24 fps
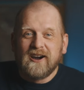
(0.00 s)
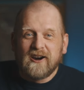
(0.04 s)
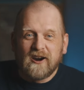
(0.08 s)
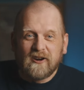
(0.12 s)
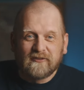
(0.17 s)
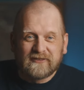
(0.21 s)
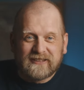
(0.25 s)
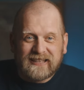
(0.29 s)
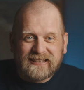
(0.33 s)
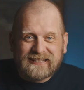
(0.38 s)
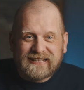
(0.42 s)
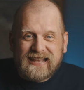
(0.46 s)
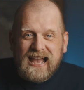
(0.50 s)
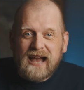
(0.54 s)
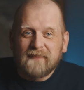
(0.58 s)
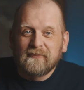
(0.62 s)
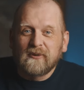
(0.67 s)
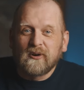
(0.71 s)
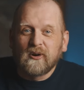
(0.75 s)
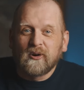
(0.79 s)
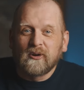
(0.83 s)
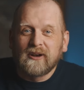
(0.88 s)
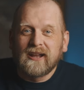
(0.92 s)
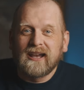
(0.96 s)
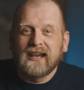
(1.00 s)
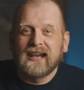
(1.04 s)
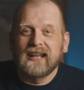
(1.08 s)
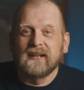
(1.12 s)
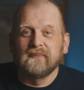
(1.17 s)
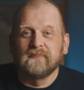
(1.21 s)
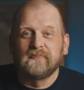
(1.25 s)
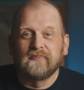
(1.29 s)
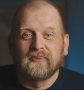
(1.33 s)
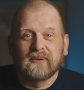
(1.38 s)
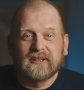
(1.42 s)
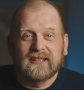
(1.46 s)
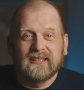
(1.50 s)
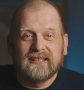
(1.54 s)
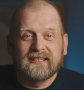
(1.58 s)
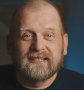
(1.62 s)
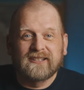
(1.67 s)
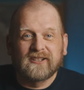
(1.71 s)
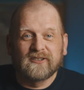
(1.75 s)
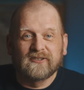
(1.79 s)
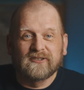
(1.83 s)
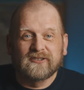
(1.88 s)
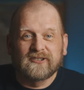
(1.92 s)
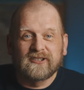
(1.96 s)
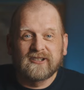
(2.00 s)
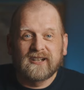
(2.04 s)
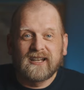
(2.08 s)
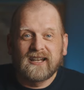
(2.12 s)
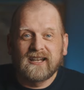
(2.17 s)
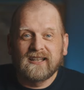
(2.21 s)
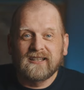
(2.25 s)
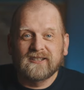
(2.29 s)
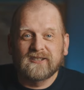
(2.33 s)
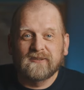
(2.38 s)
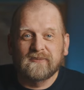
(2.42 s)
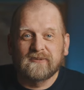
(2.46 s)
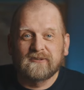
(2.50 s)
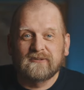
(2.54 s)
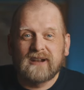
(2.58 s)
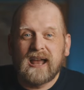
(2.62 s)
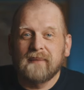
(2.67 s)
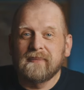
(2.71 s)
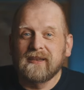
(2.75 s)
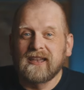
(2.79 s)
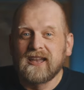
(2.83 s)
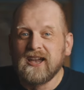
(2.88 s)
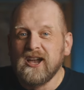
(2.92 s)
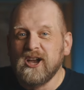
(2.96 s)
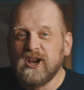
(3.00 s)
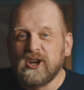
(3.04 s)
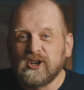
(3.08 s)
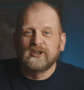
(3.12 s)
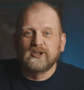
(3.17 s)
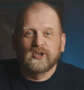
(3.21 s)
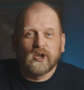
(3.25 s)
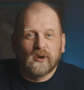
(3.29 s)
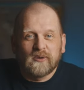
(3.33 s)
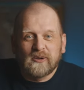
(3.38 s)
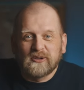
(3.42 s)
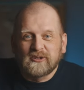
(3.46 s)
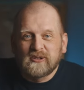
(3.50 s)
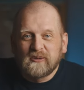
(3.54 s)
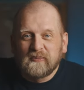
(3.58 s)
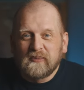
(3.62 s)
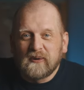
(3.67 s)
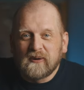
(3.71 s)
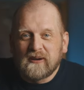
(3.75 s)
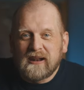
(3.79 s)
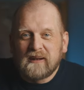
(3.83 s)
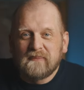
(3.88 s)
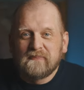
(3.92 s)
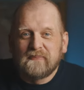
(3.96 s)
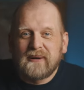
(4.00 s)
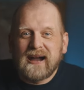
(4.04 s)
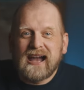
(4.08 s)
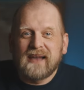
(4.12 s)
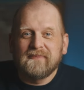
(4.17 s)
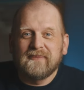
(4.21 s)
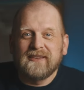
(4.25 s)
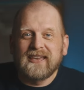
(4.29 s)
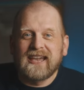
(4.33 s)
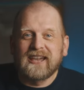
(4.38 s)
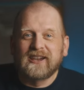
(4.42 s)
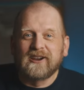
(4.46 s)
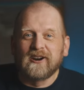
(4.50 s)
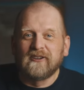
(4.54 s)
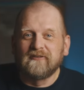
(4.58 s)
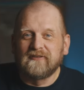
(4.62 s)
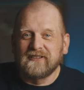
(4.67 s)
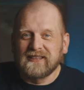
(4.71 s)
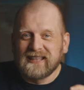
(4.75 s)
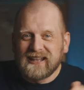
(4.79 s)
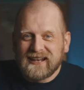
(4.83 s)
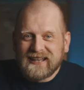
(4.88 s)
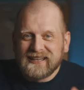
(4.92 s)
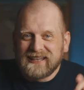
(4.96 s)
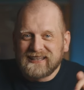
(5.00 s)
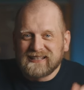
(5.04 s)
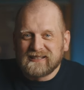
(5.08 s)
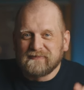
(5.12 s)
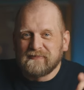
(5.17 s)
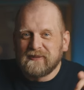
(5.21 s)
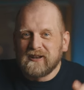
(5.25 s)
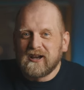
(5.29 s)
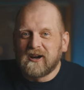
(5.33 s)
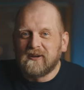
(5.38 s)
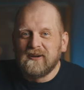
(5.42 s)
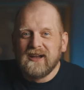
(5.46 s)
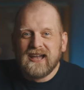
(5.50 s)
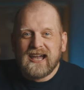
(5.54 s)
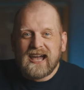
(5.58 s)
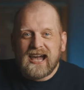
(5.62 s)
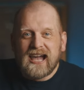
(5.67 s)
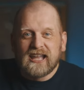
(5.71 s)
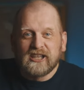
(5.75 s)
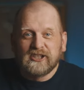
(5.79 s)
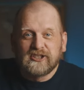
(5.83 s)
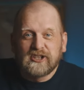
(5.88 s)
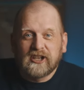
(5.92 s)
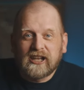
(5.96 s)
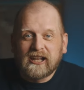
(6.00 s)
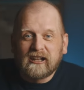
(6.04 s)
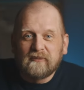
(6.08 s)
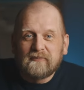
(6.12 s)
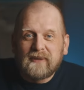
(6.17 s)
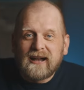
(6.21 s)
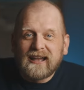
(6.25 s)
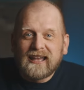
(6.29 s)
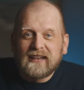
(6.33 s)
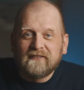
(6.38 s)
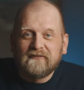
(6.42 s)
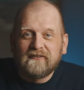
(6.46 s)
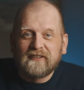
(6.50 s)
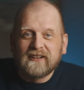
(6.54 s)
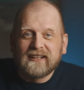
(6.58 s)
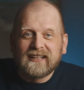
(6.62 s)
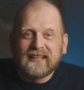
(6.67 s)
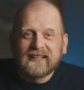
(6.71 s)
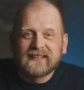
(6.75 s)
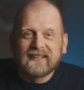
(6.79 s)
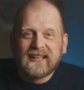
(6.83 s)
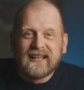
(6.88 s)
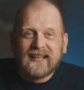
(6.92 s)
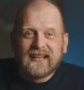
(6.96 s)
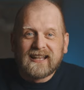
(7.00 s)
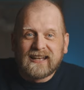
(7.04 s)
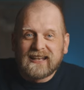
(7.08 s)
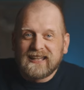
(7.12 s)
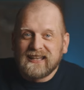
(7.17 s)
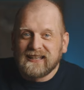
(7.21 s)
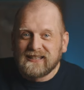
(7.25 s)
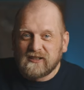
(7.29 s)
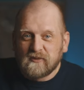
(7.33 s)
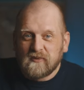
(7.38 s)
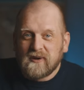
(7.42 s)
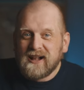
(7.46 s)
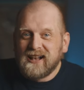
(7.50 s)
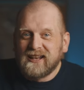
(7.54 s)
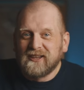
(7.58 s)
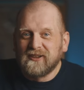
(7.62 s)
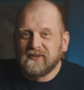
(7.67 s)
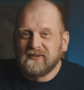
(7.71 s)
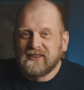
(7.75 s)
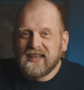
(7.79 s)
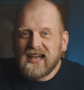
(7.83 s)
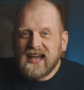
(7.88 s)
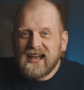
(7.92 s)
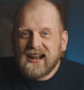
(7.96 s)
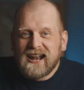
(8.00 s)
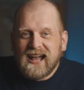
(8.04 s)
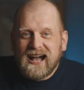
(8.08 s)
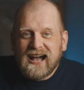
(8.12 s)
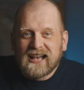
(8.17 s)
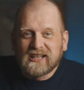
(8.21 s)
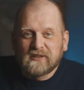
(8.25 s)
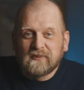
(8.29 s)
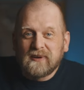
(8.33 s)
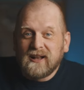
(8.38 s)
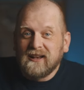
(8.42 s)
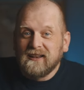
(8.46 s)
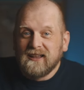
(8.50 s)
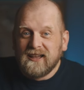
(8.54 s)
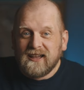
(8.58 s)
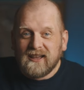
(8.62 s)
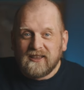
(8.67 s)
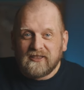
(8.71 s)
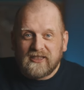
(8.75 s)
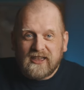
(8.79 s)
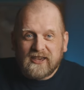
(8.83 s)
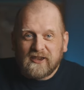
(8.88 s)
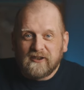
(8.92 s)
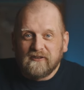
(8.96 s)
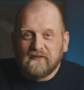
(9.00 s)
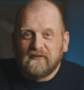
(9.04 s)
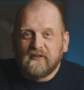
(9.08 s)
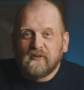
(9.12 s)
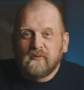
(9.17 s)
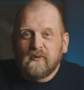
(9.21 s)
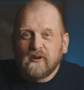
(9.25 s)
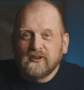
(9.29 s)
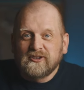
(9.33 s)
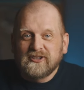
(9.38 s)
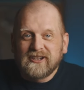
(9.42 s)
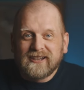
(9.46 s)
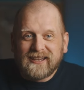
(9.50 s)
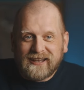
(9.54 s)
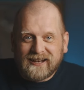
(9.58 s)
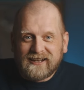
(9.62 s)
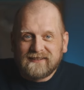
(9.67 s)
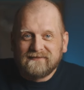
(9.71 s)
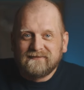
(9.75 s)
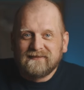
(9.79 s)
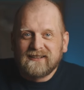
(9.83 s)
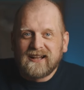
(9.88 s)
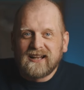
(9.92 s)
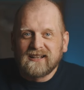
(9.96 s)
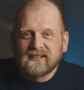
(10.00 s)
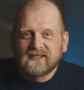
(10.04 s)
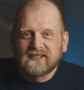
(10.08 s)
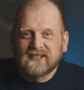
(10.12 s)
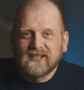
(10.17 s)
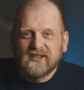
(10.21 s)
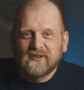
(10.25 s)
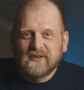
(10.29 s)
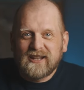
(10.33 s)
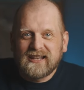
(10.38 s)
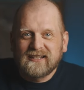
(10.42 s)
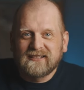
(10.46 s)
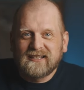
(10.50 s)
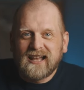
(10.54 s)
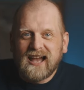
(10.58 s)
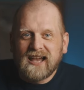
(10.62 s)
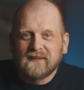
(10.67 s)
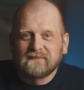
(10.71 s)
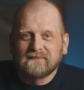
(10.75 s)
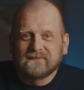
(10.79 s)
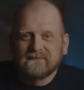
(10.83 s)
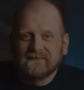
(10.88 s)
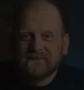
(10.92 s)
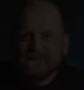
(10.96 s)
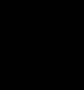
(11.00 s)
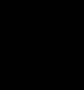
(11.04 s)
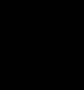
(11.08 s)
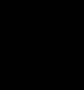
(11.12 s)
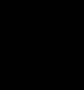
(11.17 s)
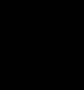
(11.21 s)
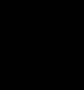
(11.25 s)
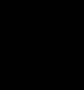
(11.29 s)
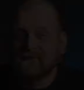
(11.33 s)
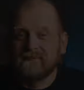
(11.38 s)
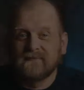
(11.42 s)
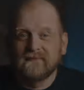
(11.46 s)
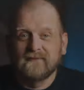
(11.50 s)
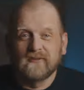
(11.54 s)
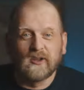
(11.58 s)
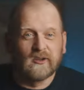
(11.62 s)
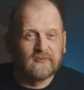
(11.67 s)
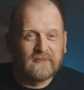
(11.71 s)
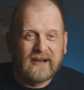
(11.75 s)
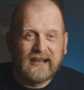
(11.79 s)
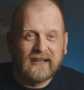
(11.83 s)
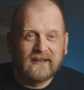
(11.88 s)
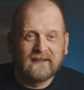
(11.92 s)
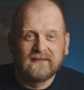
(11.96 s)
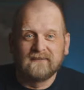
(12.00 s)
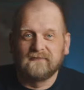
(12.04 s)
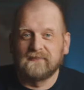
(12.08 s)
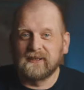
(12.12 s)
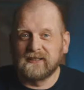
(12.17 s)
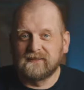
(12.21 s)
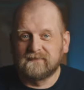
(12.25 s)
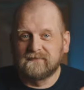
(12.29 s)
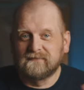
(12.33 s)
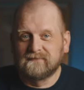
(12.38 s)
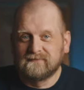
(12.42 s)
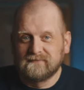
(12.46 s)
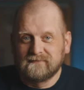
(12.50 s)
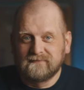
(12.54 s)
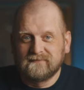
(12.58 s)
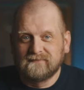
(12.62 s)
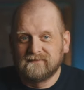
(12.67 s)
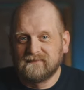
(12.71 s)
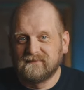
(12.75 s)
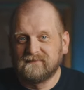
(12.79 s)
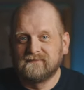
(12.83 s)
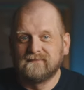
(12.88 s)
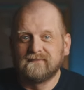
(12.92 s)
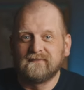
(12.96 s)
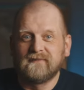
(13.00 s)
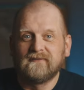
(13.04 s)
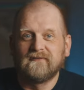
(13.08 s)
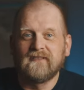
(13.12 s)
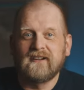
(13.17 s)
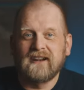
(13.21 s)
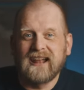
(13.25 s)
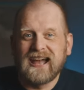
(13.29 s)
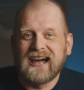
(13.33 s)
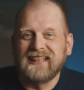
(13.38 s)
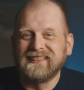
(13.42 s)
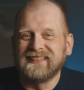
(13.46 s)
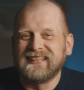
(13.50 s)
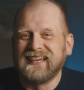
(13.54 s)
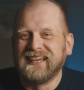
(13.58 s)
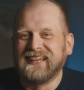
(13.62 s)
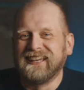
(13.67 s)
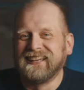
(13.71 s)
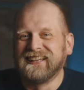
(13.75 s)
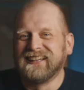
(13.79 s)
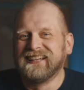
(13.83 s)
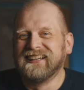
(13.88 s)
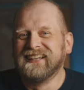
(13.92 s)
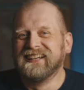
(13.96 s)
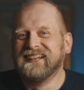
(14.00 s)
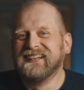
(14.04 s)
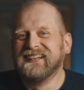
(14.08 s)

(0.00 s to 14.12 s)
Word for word: of this camcorder, and please consider subscribing. Show your support and buy me a coffee. The link is below, and check out my affiliate links while you're there as well. Thank you for watching, and I'll see you next time. Not mine, but very handy